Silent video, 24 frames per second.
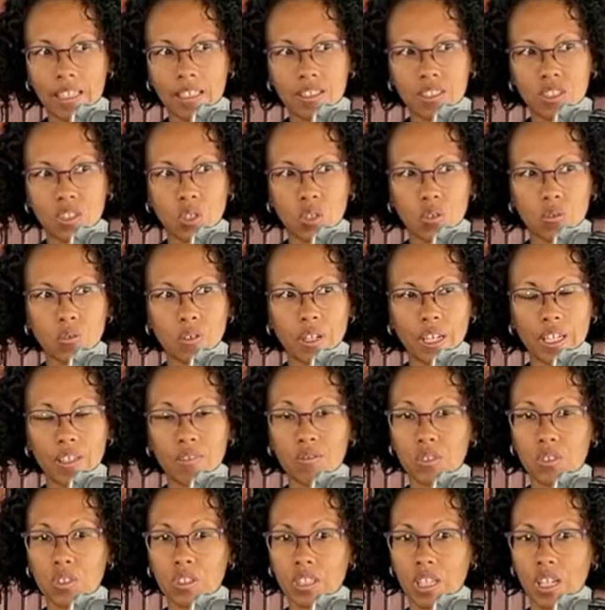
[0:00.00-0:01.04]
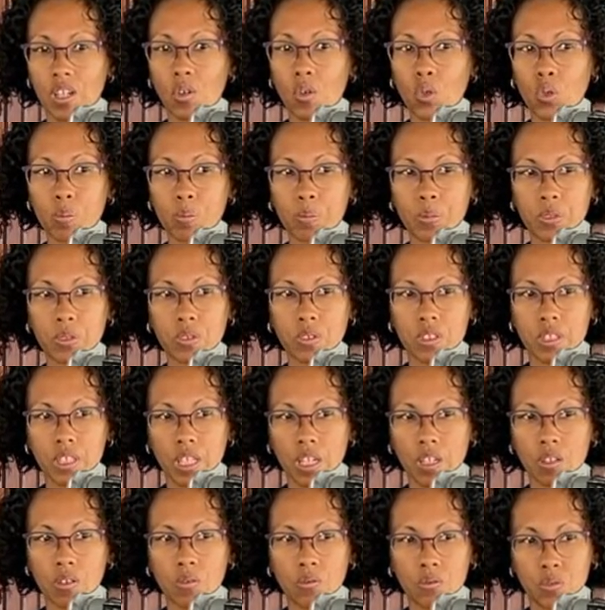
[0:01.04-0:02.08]
of heaven are open
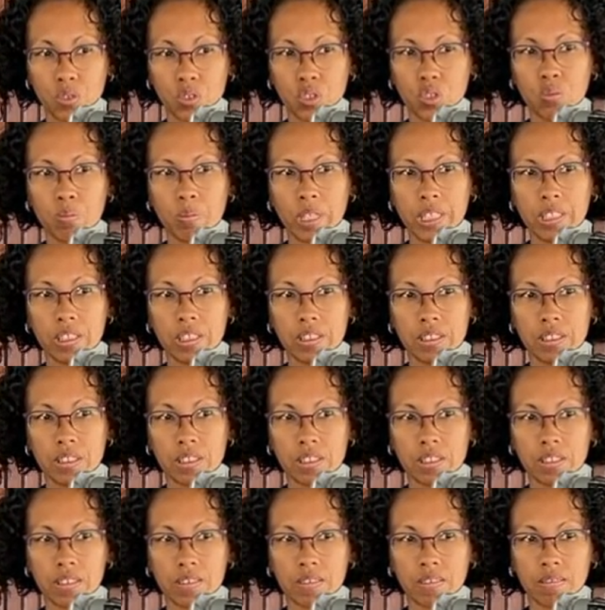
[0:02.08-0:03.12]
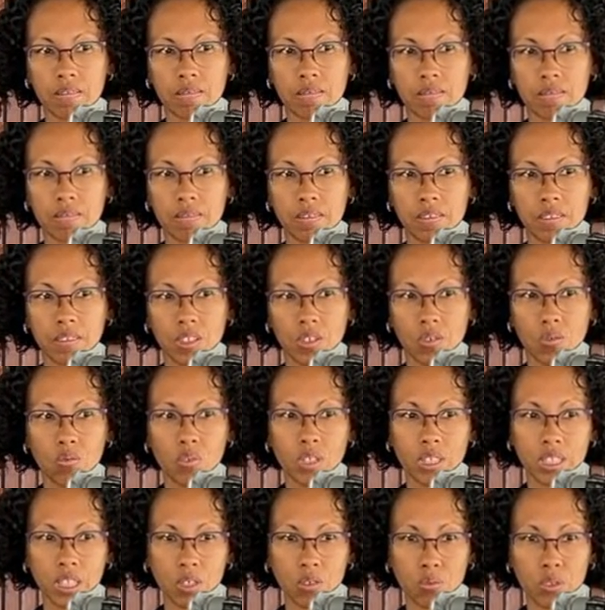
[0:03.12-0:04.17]
now for humanity.
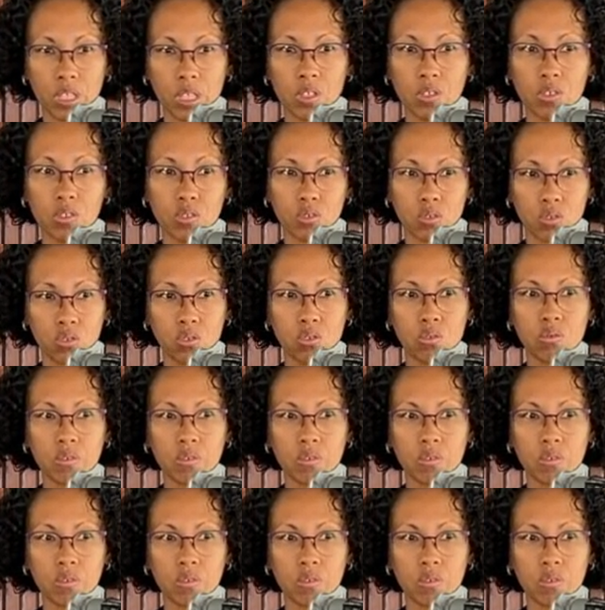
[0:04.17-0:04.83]
What are we going to do with